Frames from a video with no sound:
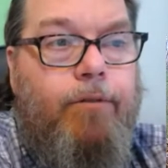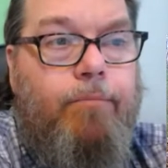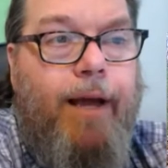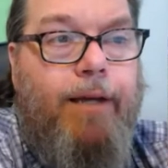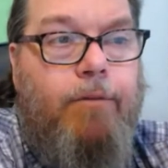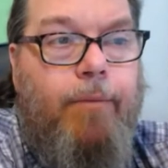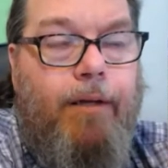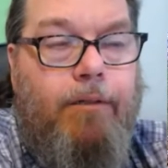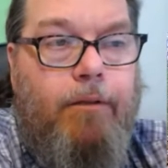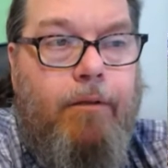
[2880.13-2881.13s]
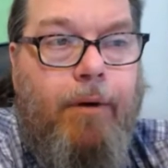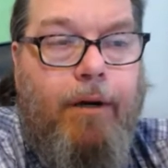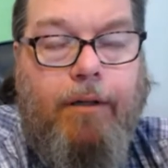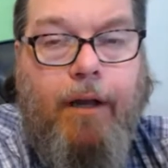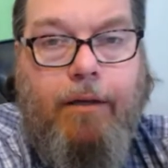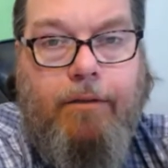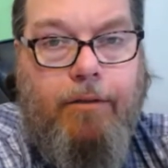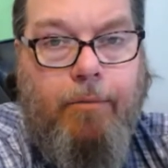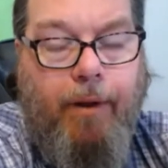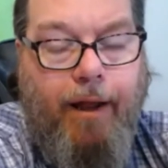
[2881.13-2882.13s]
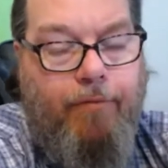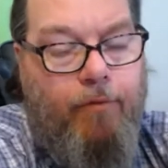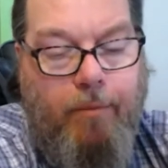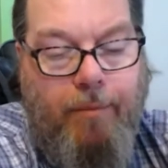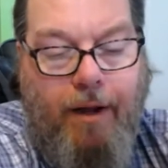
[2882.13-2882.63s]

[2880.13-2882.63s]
maximizing and monetizing your platform.